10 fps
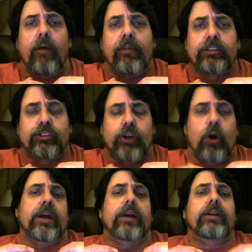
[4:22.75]
this
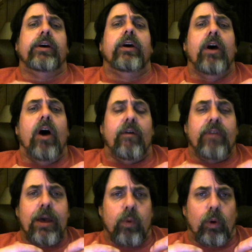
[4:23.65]
circuit of
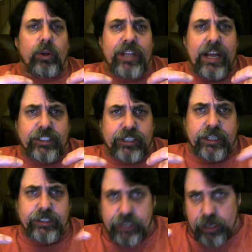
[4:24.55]
equal
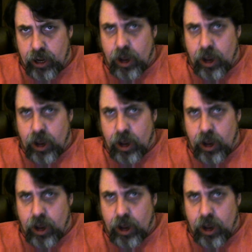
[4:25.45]
distance,